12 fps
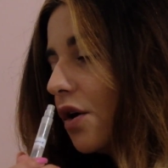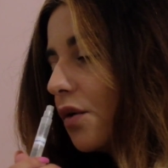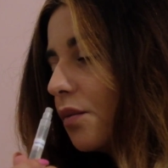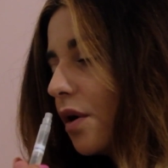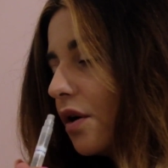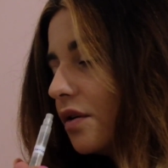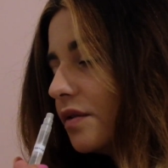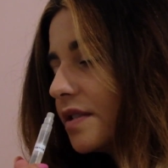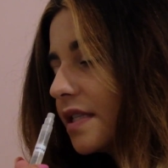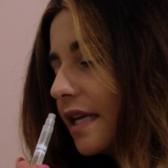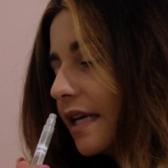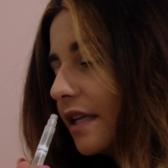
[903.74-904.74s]

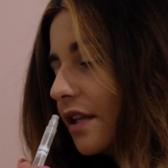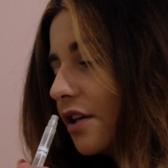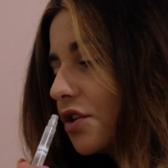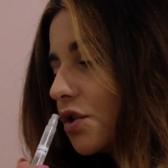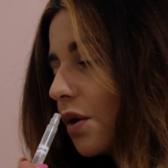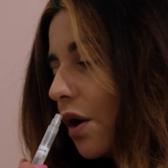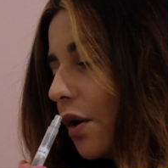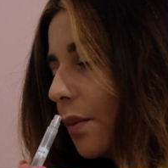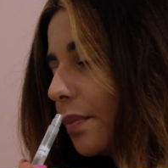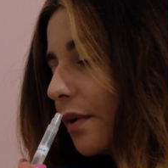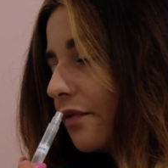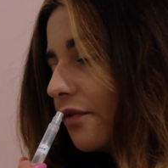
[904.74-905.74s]
rose,
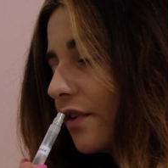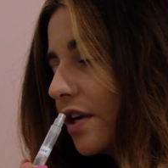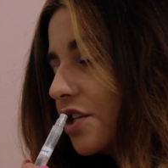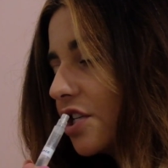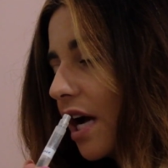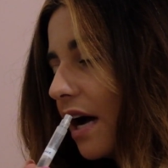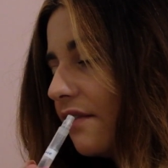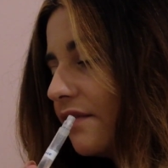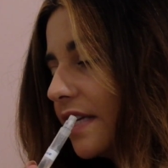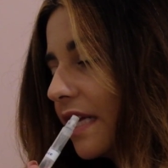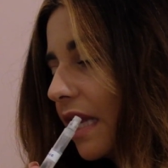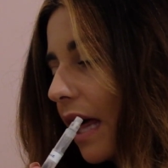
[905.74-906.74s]
heliotrope, freesia,
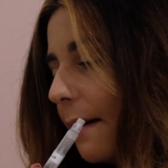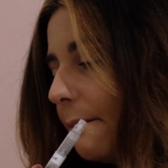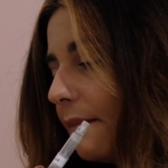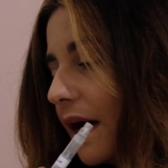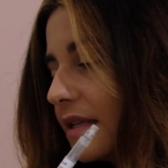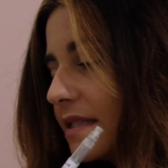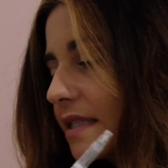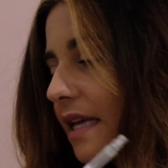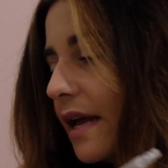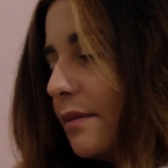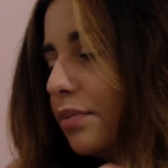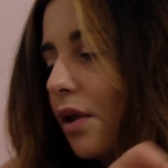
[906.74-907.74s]
vanilla, musk,
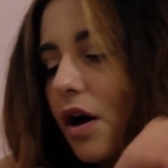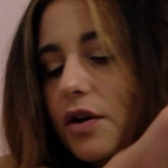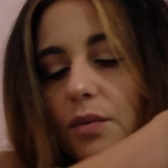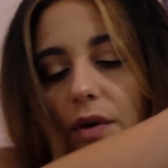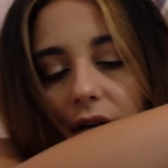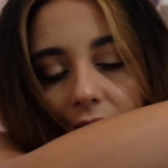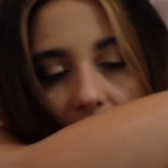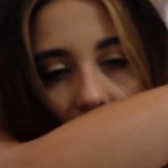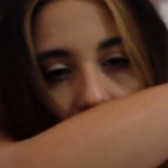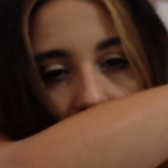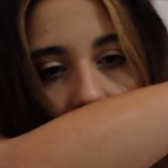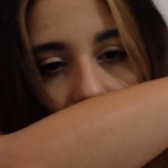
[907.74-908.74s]
and blonde woods.
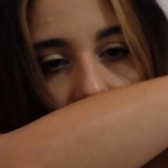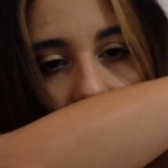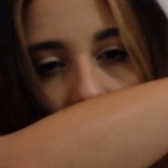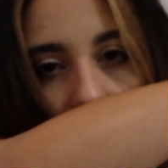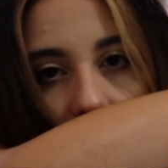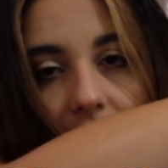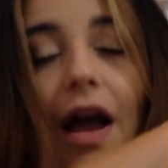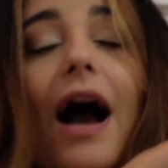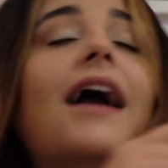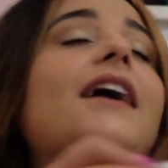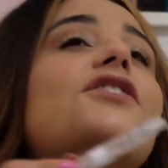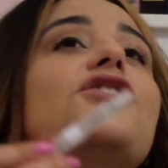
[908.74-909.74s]

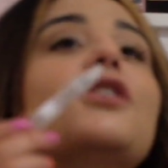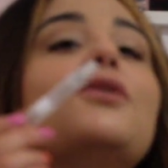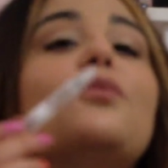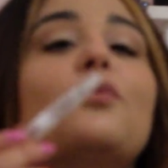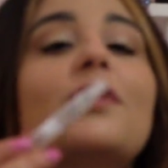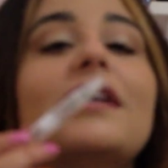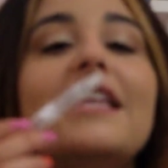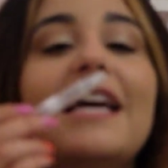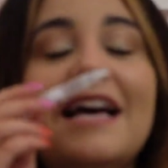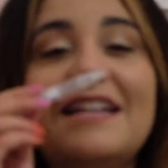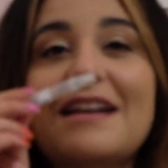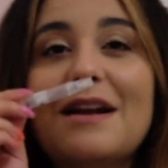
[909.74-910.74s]
I actually
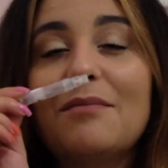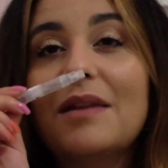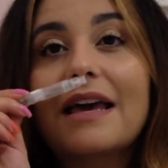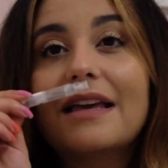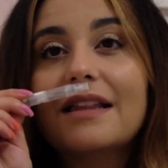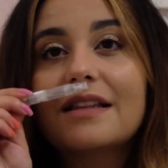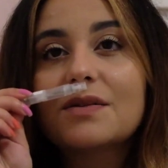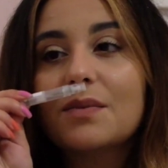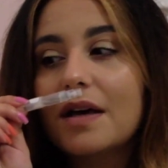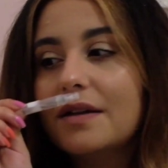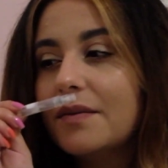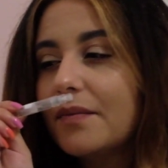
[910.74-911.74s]
really ended up liking this
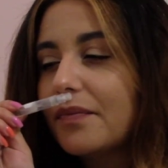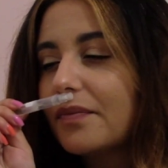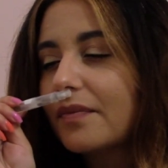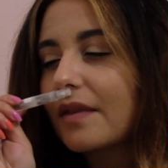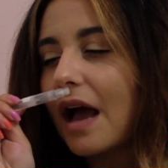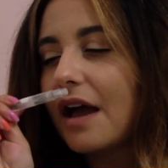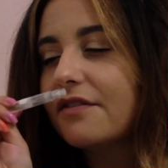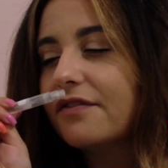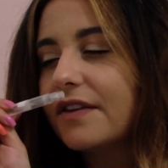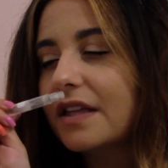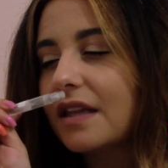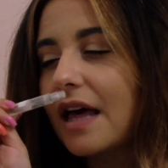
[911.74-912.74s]
one. I
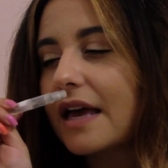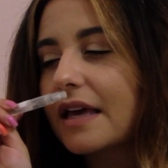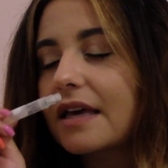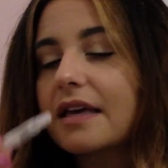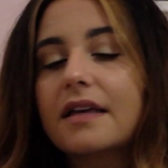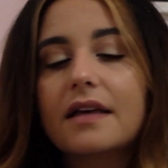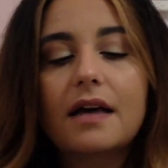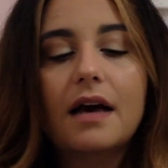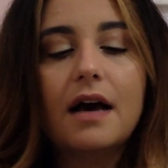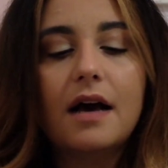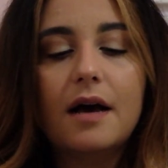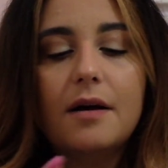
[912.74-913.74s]
feel like
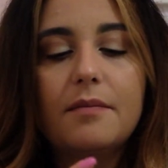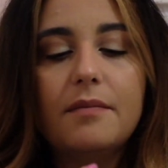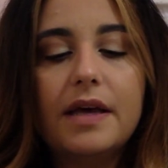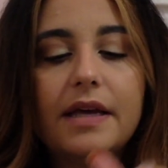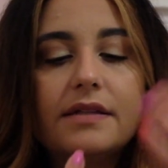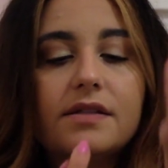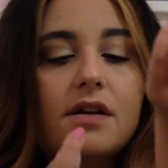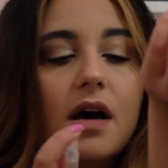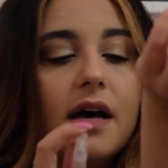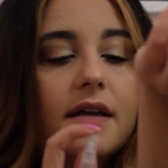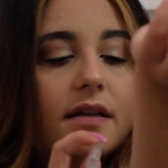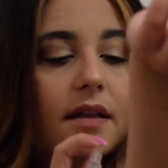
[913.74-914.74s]
it's
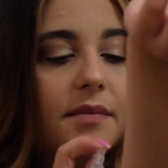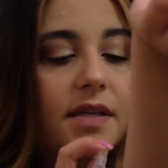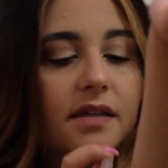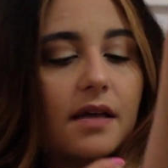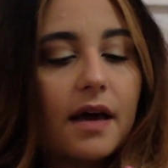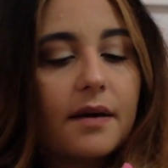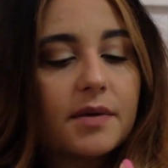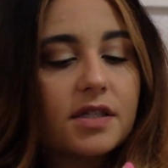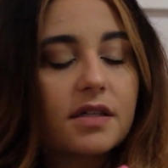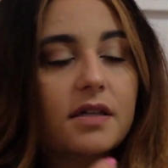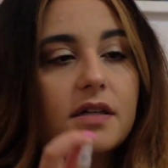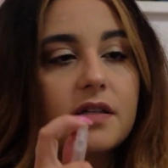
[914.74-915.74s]
not, I'm
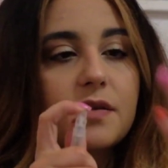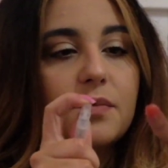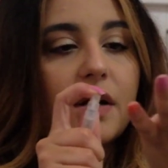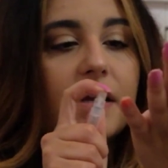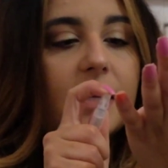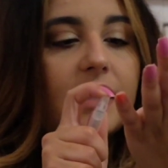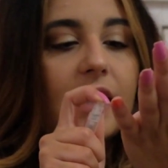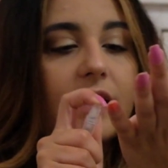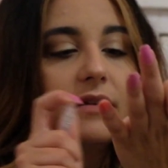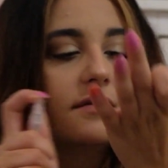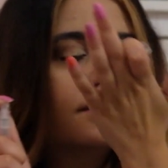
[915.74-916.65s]
actually gonna spray it again.